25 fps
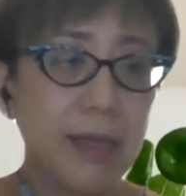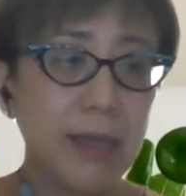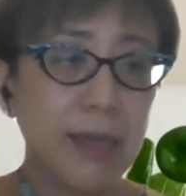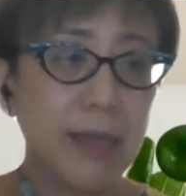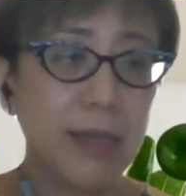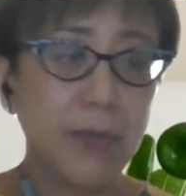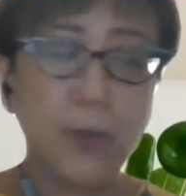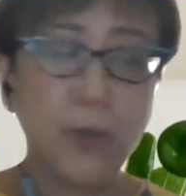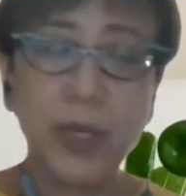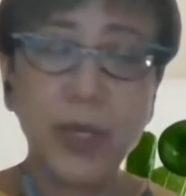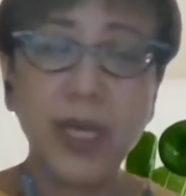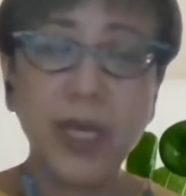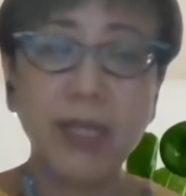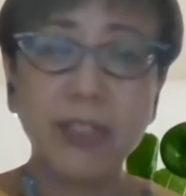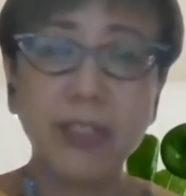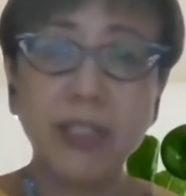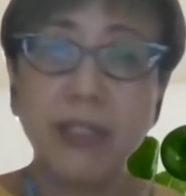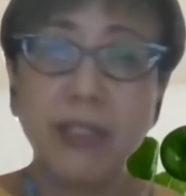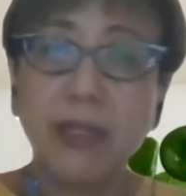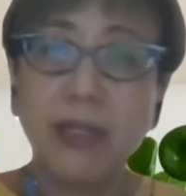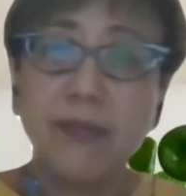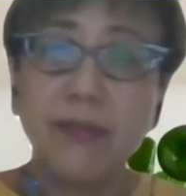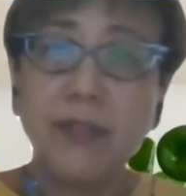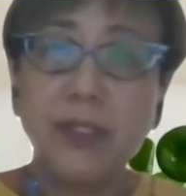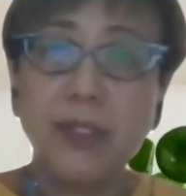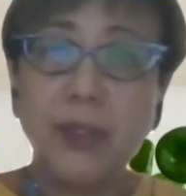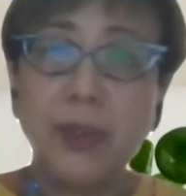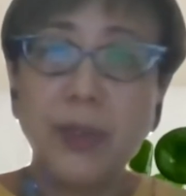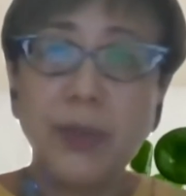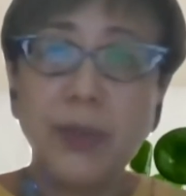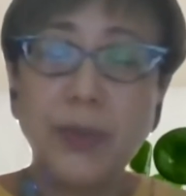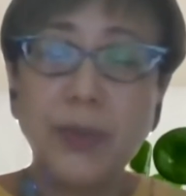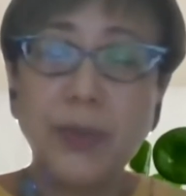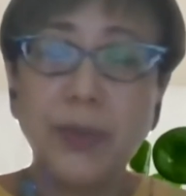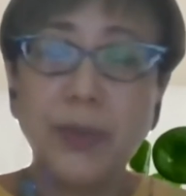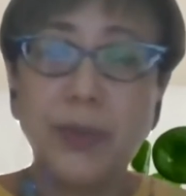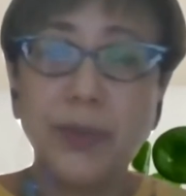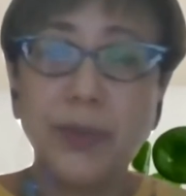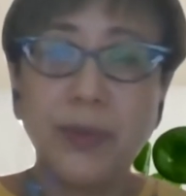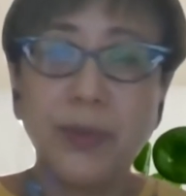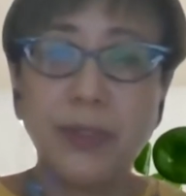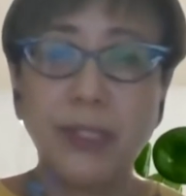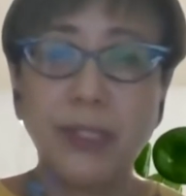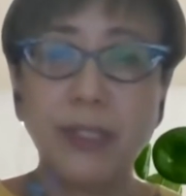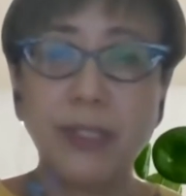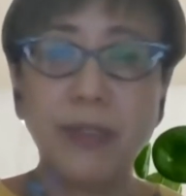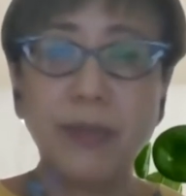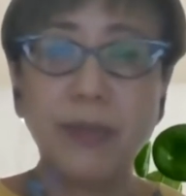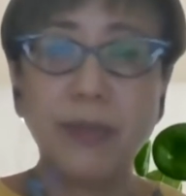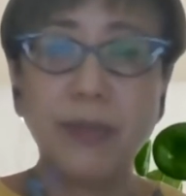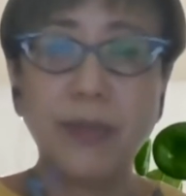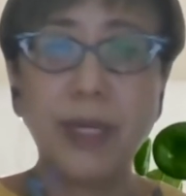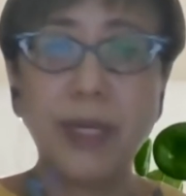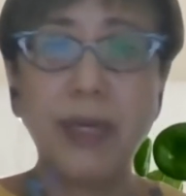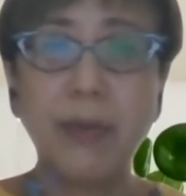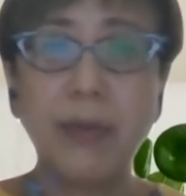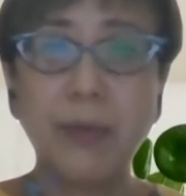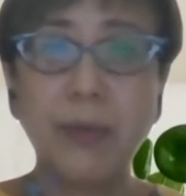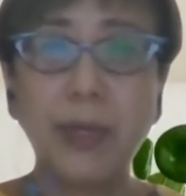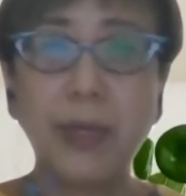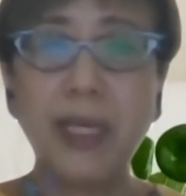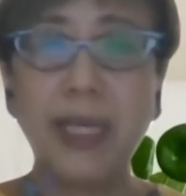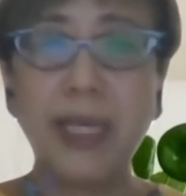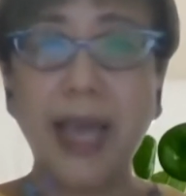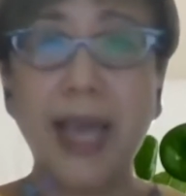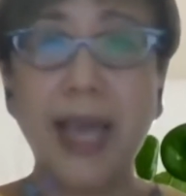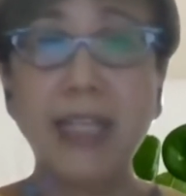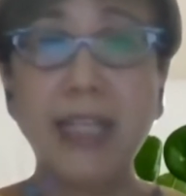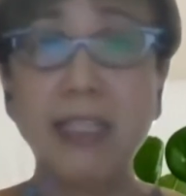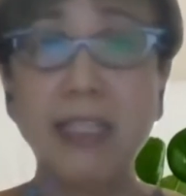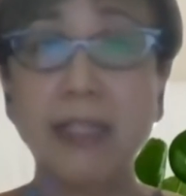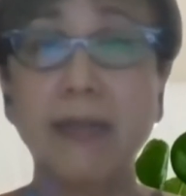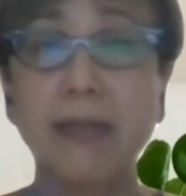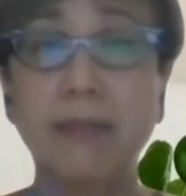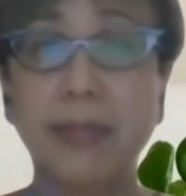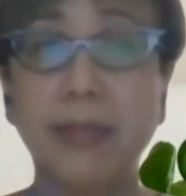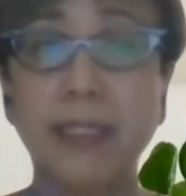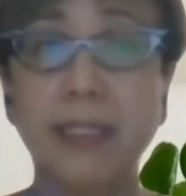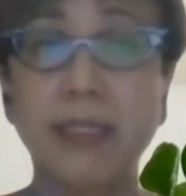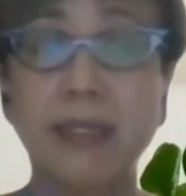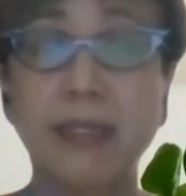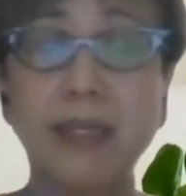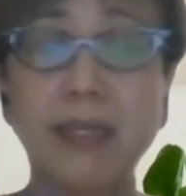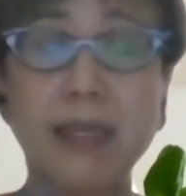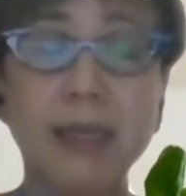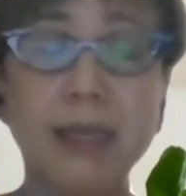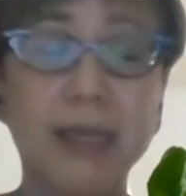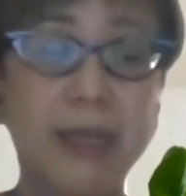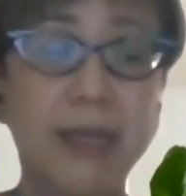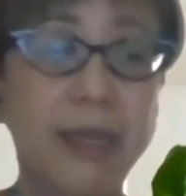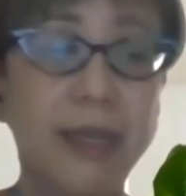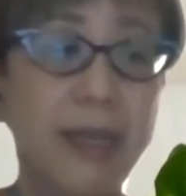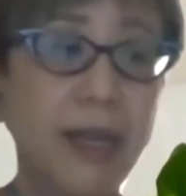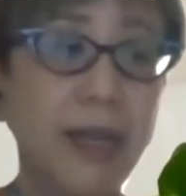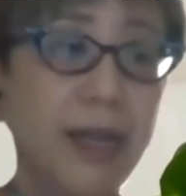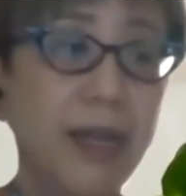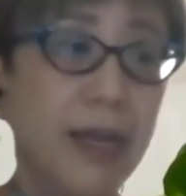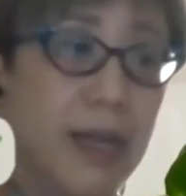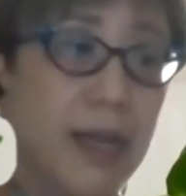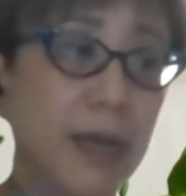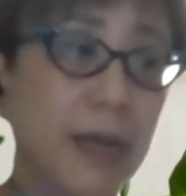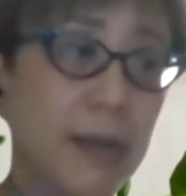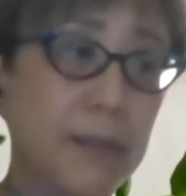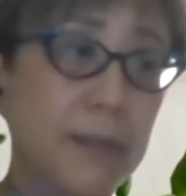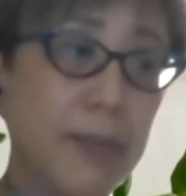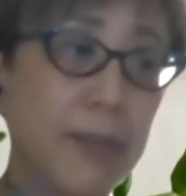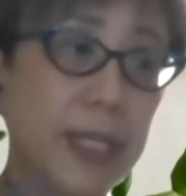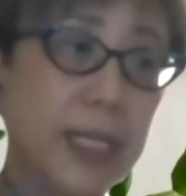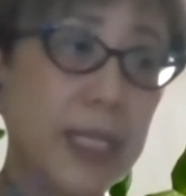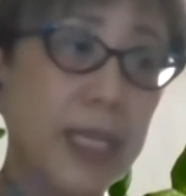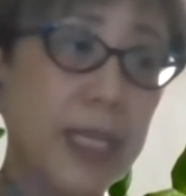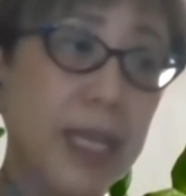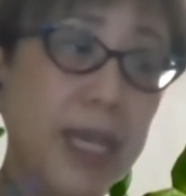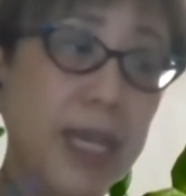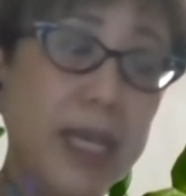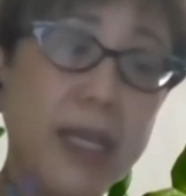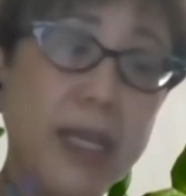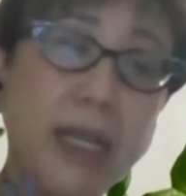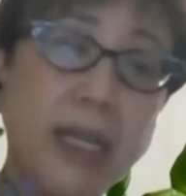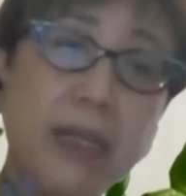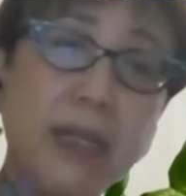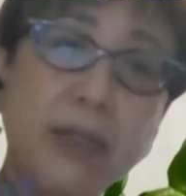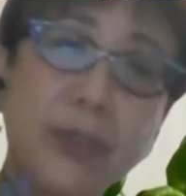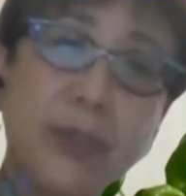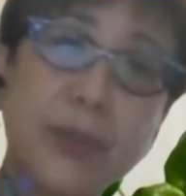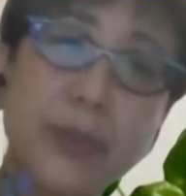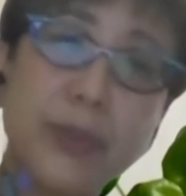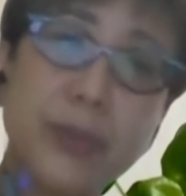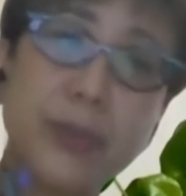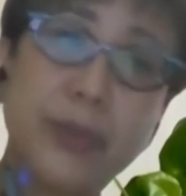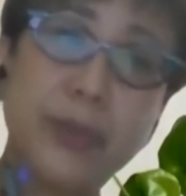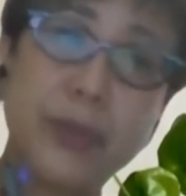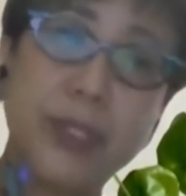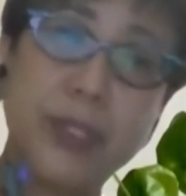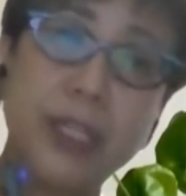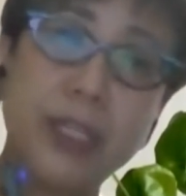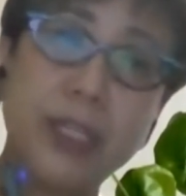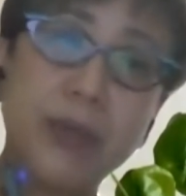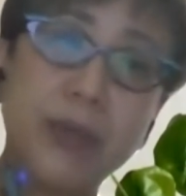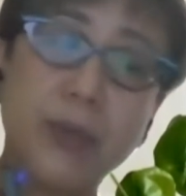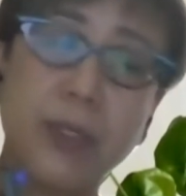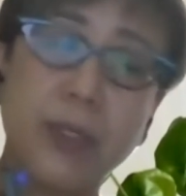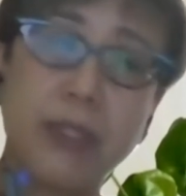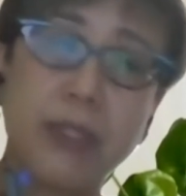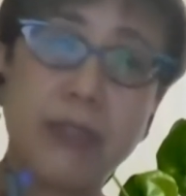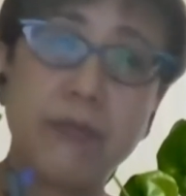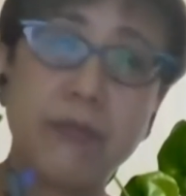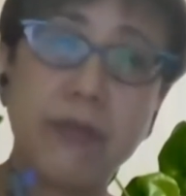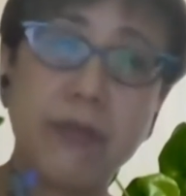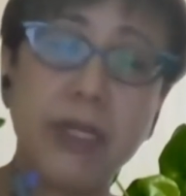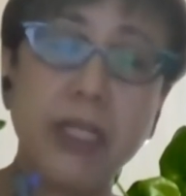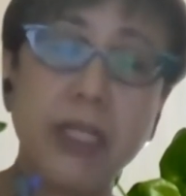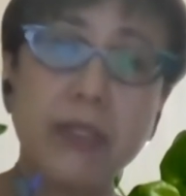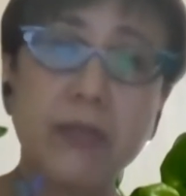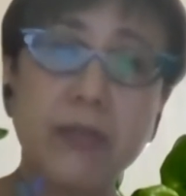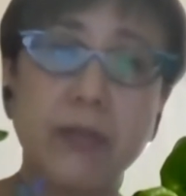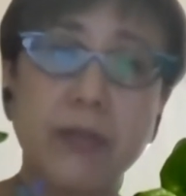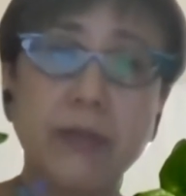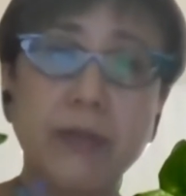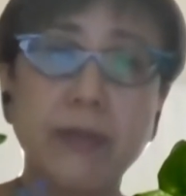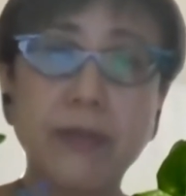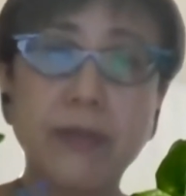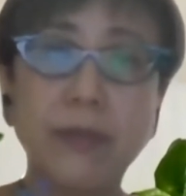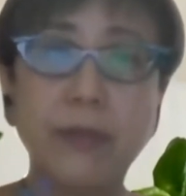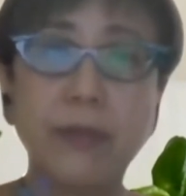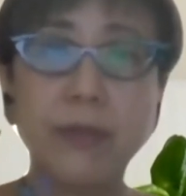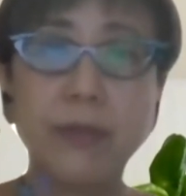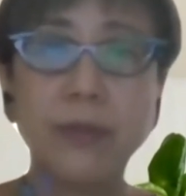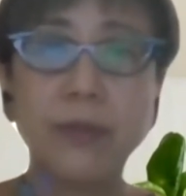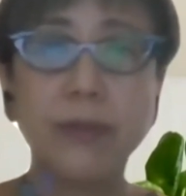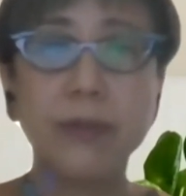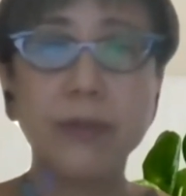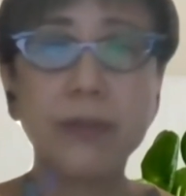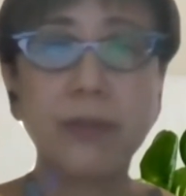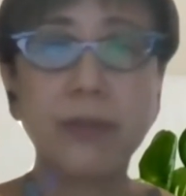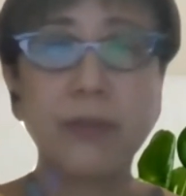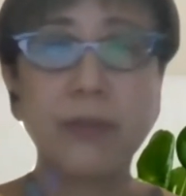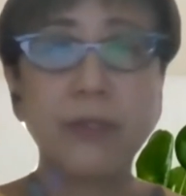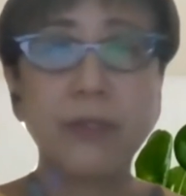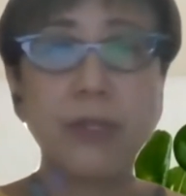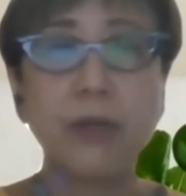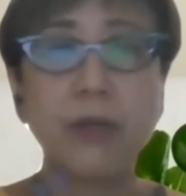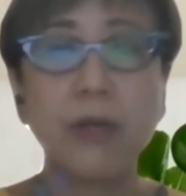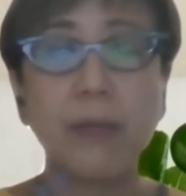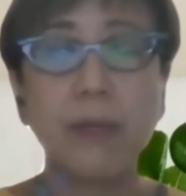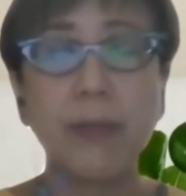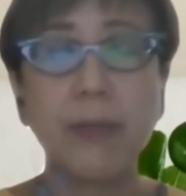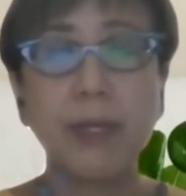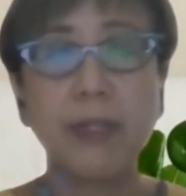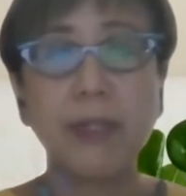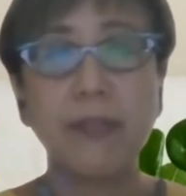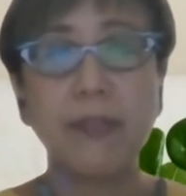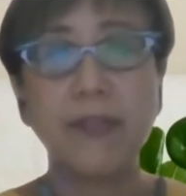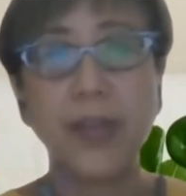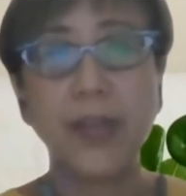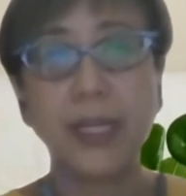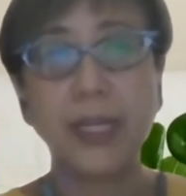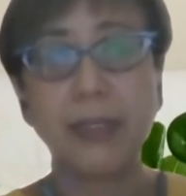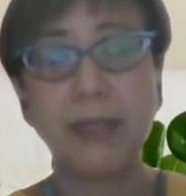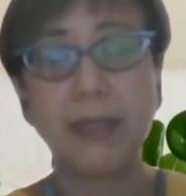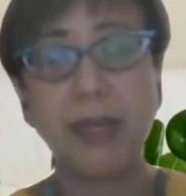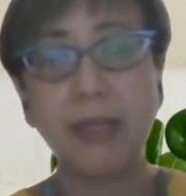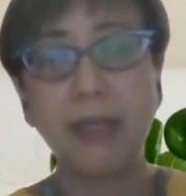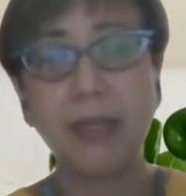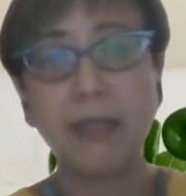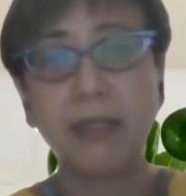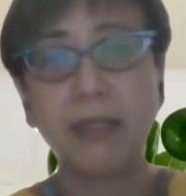we actually never know, you know, where it ends up. But the key thing to this was really to talk about the fact that